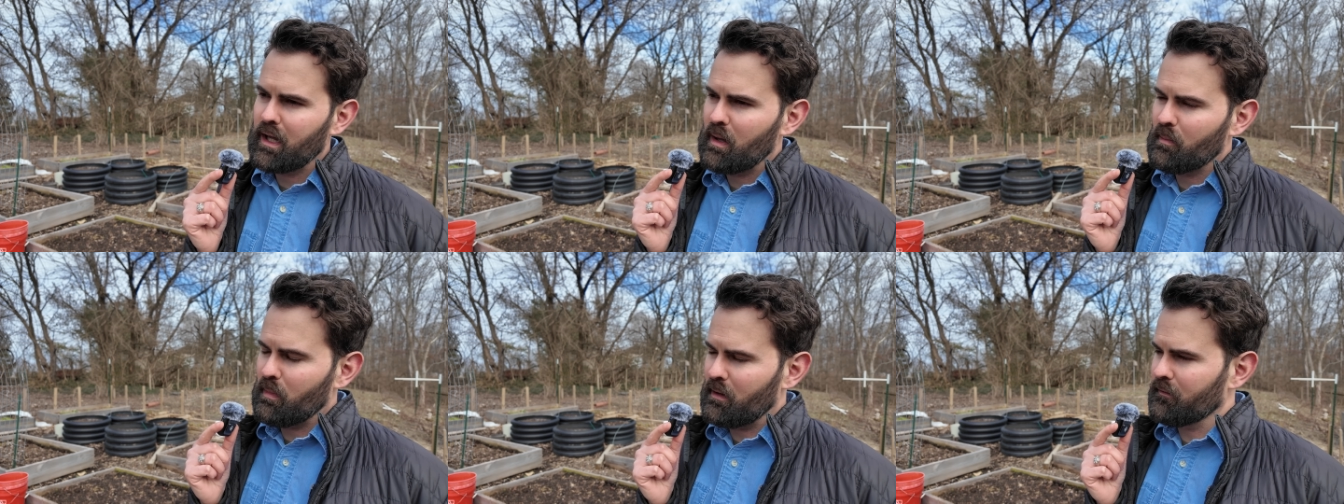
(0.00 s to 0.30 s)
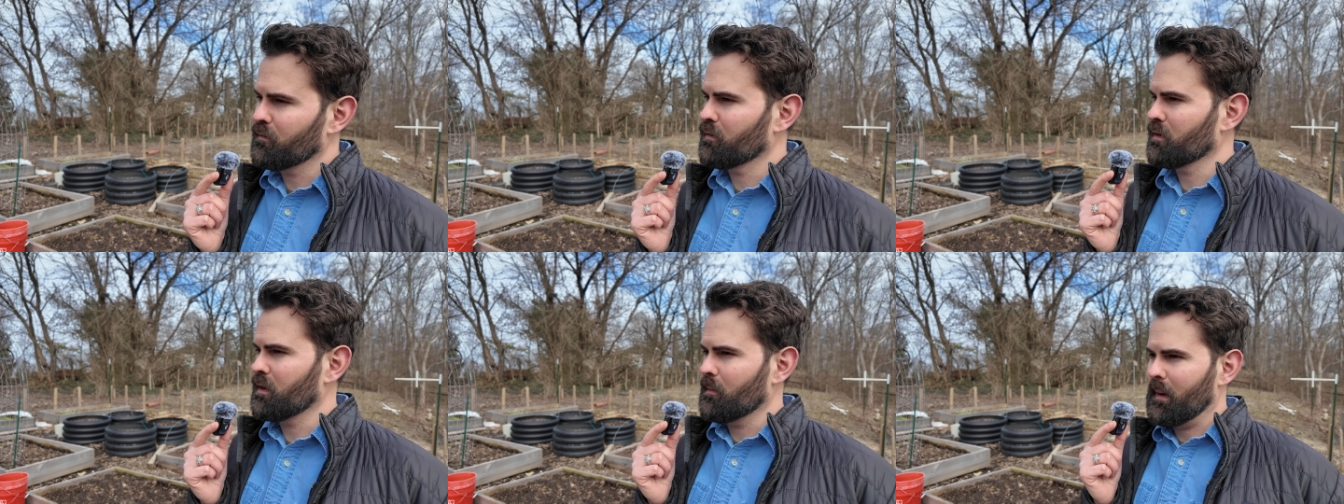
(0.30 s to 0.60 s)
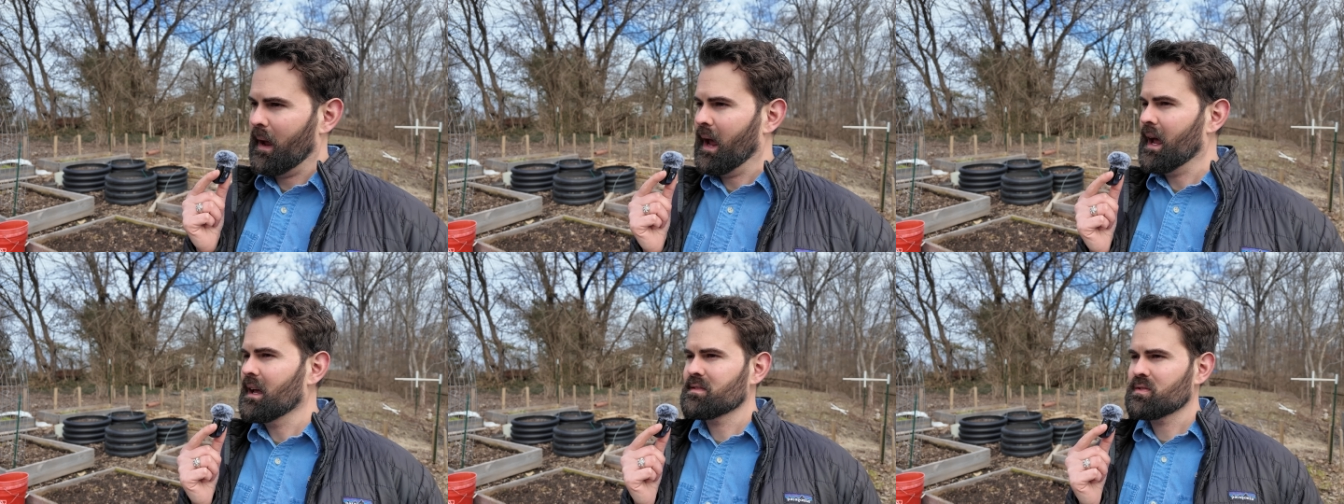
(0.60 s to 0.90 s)
But for the
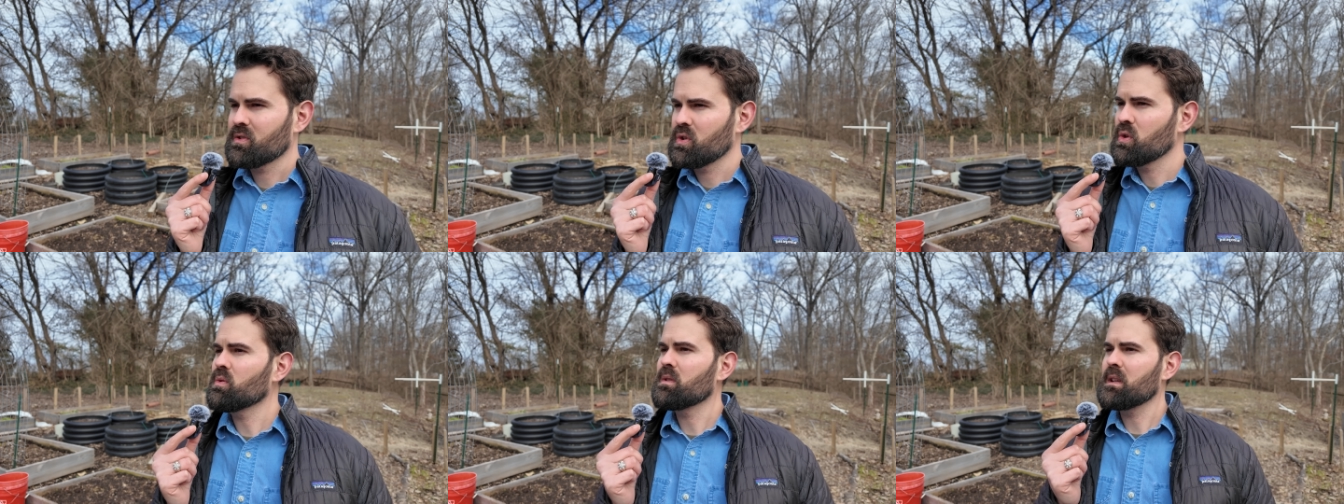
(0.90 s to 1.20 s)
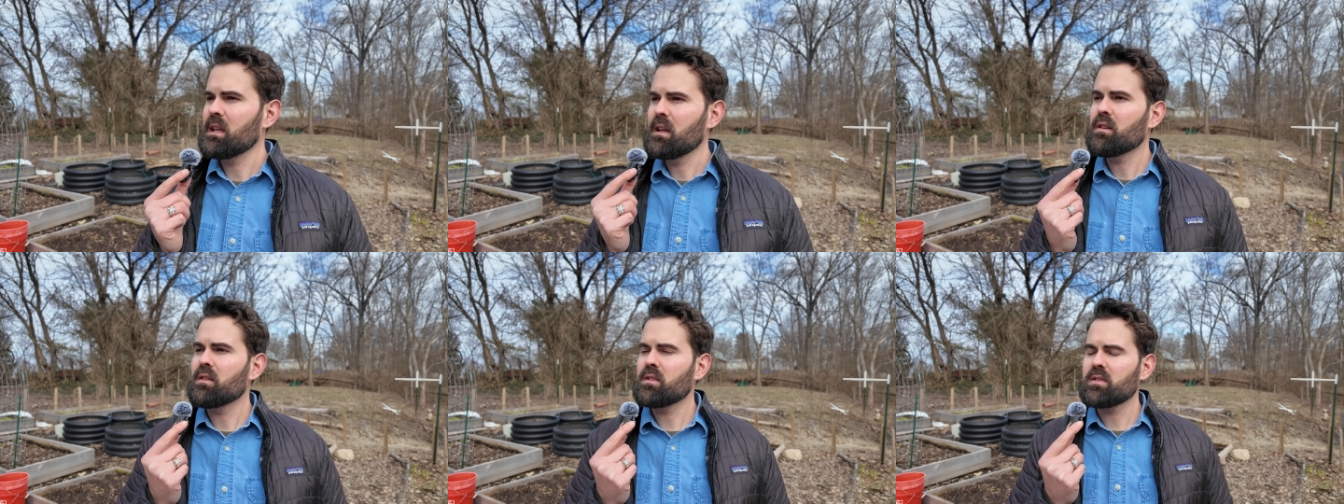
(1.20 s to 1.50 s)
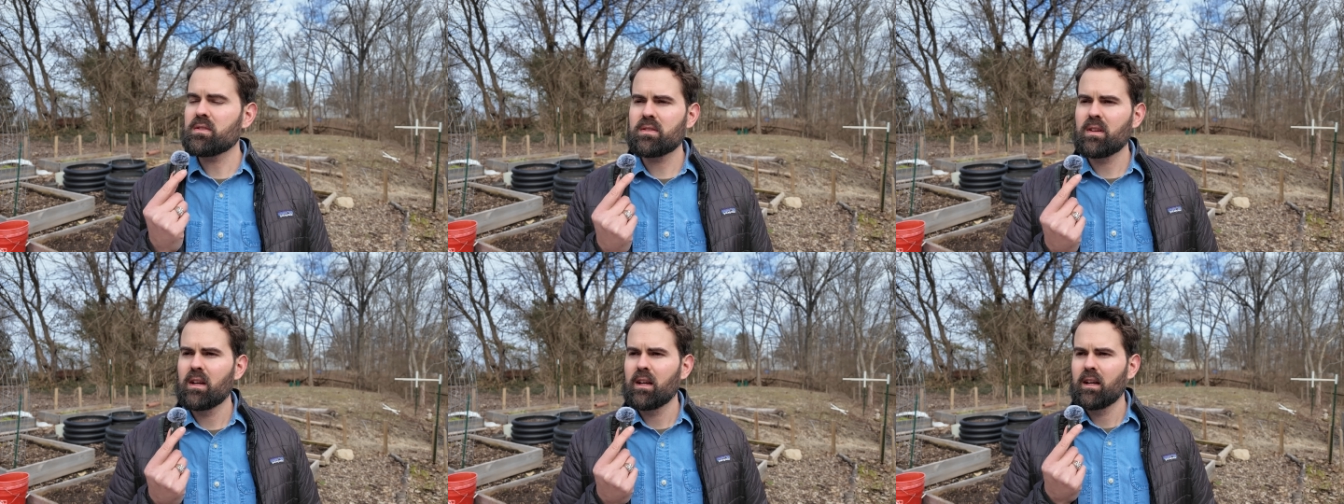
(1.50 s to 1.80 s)
past 2
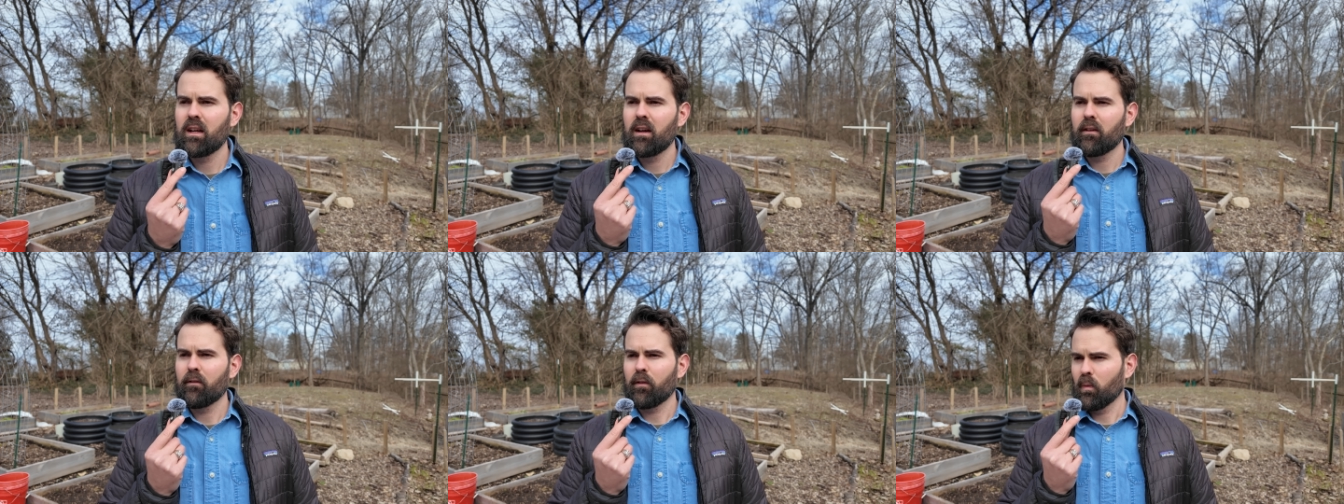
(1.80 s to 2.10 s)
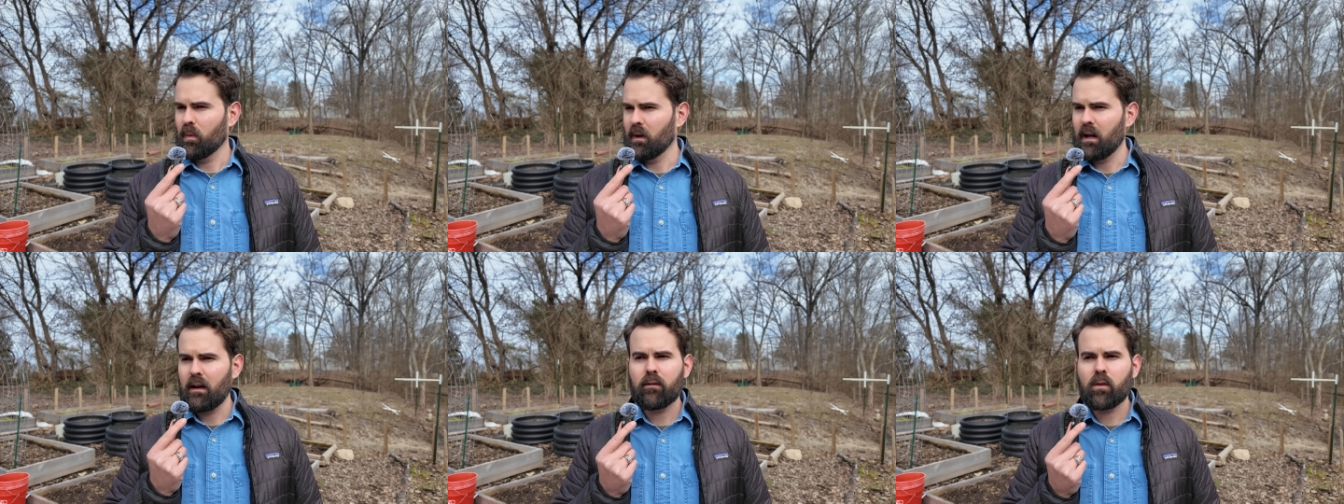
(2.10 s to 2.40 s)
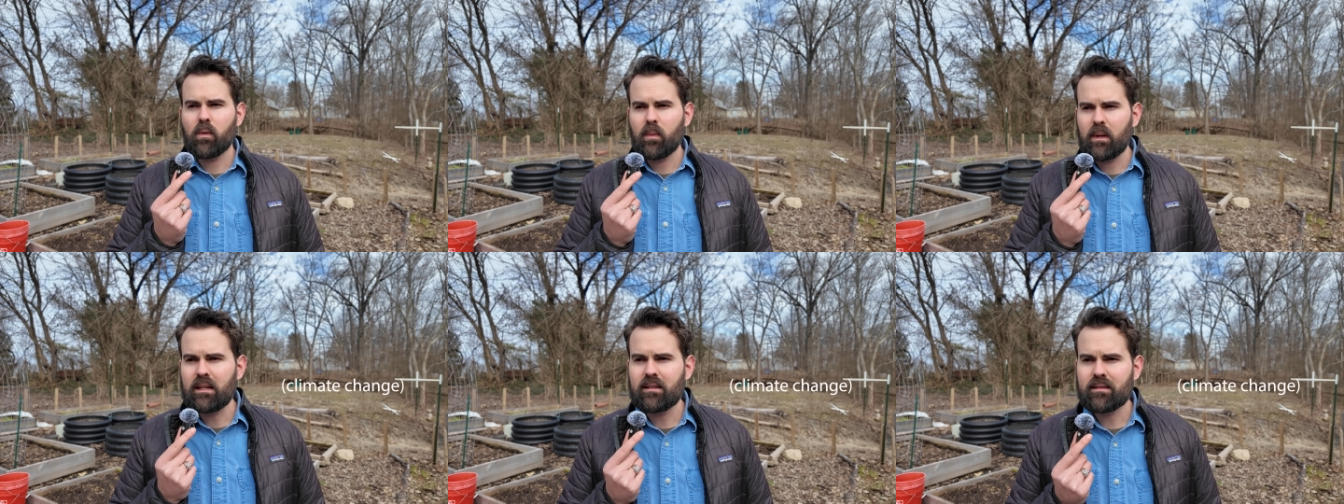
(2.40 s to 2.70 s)
years, for
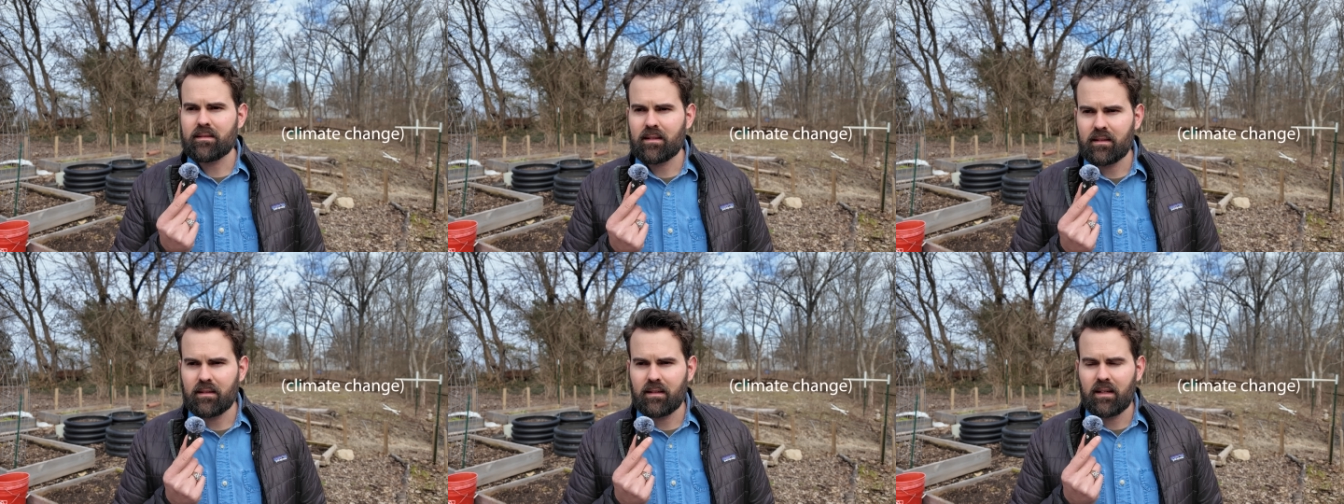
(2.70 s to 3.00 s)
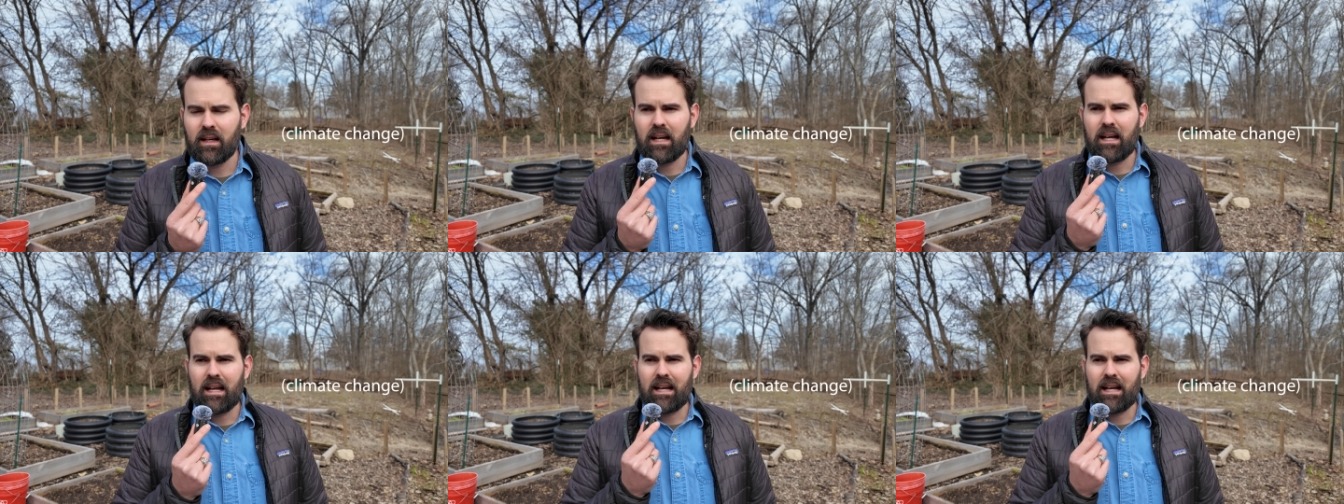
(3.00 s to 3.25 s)
whatever reason,